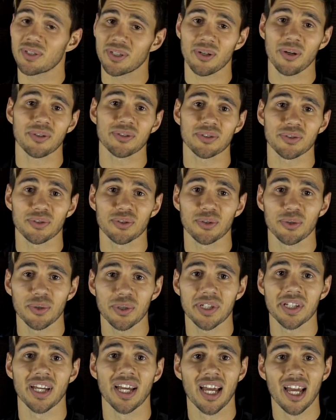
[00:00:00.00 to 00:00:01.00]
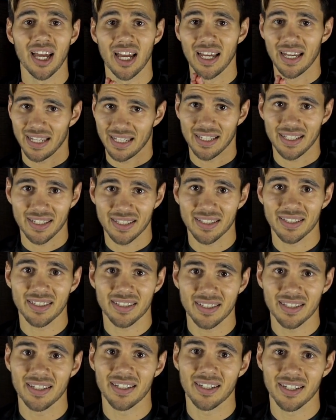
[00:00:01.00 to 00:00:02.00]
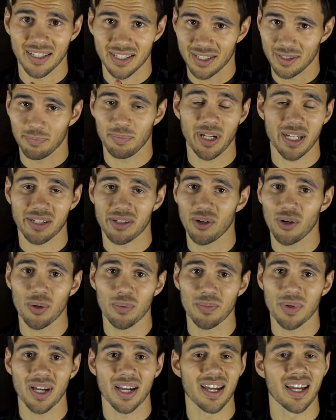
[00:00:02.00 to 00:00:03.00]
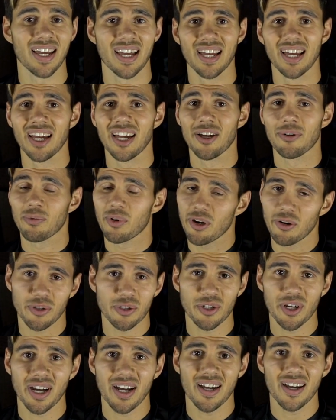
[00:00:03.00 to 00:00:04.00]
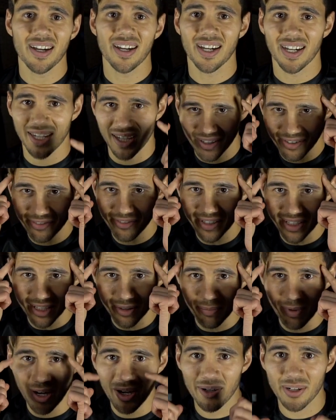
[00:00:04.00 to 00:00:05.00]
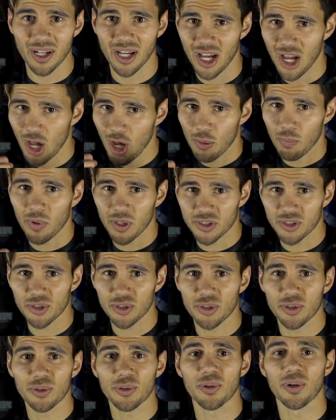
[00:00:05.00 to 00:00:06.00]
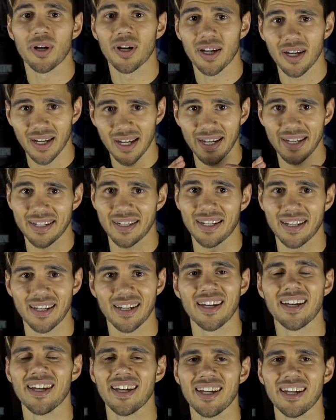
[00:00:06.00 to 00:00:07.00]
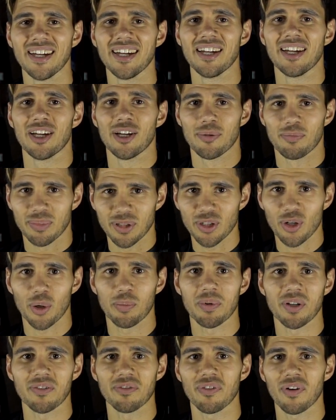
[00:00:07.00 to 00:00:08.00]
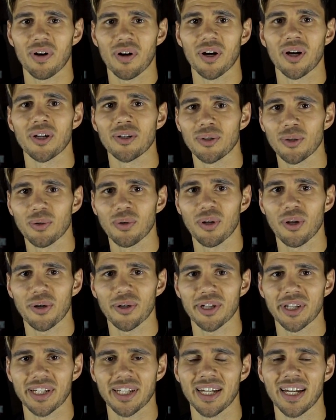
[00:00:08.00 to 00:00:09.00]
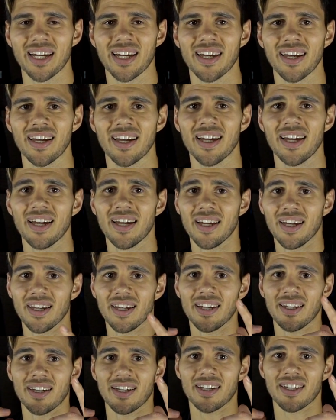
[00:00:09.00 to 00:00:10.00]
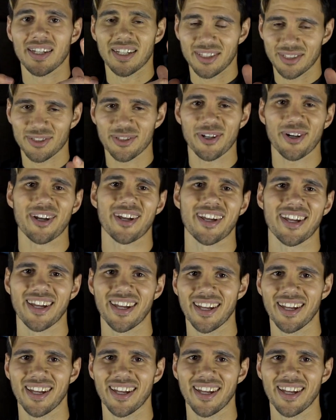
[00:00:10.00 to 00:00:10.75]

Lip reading: can also do it in back home, where you are. Think about what you do and be open for new learning. Enjoy.